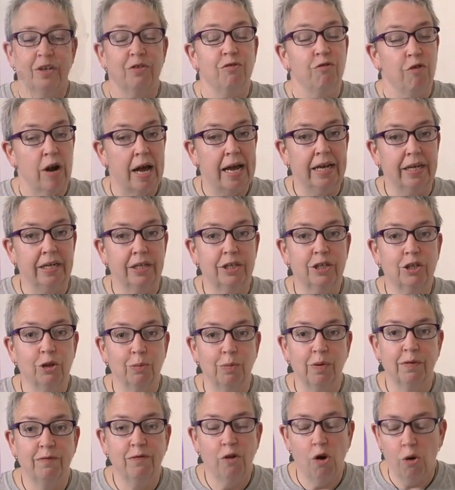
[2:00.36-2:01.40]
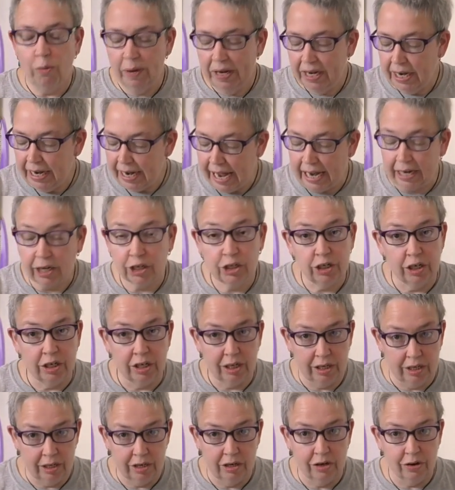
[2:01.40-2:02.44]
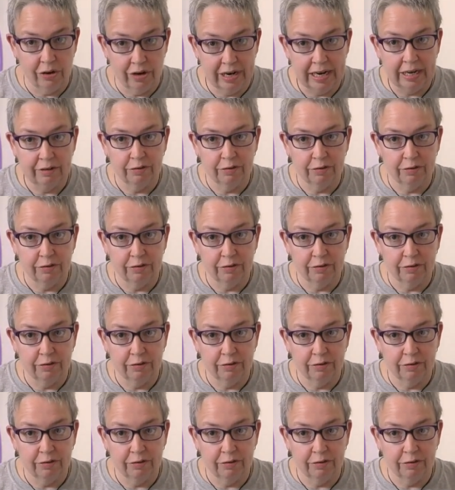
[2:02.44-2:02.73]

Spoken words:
Right, so before we can actually learn